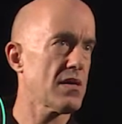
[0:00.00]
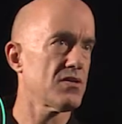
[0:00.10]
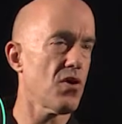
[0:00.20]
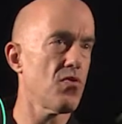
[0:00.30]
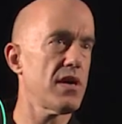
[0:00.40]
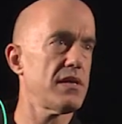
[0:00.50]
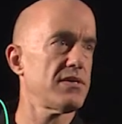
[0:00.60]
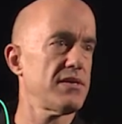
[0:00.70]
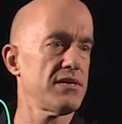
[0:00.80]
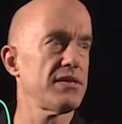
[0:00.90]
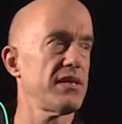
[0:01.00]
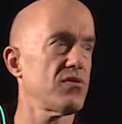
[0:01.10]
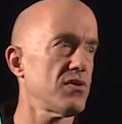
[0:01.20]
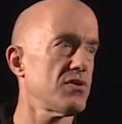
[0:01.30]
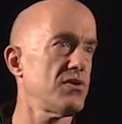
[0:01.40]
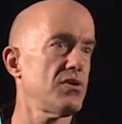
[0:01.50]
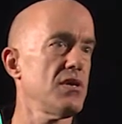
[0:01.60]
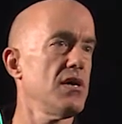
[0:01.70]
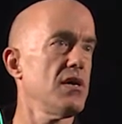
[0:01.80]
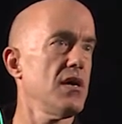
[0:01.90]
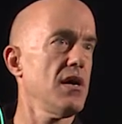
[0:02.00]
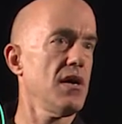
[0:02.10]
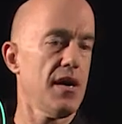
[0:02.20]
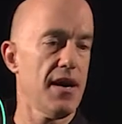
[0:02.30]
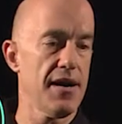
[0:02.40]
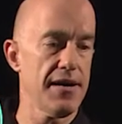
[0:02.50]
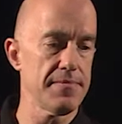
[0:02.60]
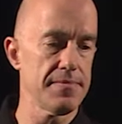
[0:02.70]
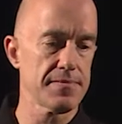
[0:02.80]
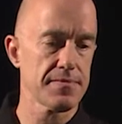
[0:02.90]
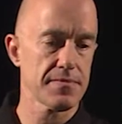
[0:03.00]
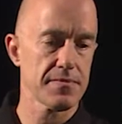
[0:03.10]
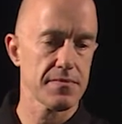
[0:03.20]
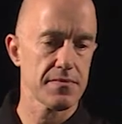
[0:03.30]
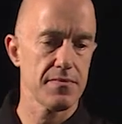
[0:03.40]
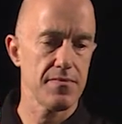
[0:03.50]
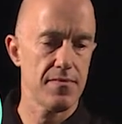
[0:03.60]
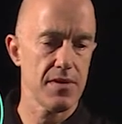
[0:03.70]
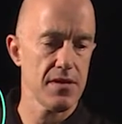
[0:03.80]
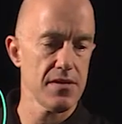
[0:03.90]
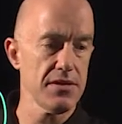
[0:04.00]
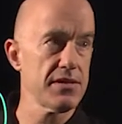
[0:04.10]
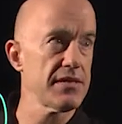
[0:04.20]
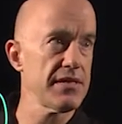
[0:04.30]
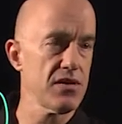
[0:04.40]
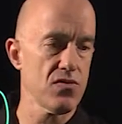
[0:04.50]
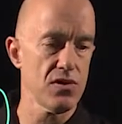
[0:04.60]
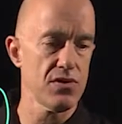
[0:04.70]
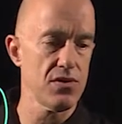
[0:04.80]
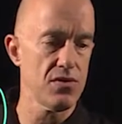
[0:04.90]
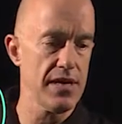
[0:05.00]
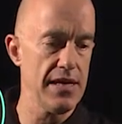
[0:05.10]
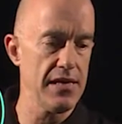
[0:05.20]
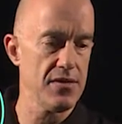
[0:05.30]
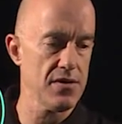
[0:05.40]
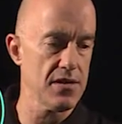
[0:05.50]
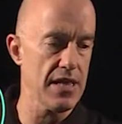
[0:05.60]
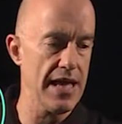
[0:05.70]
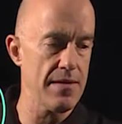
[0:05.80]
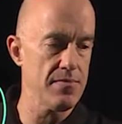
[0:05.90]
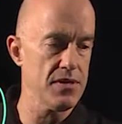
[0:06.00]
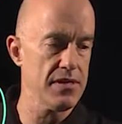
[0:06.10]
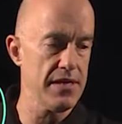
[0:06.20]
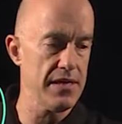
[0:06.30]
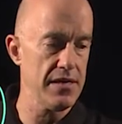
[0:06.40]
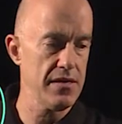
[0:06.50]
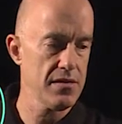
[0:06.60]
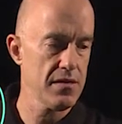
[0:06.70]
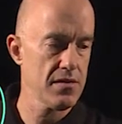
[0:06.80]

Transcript: So what is this equal to? Um, this is equal to e to the lambda t,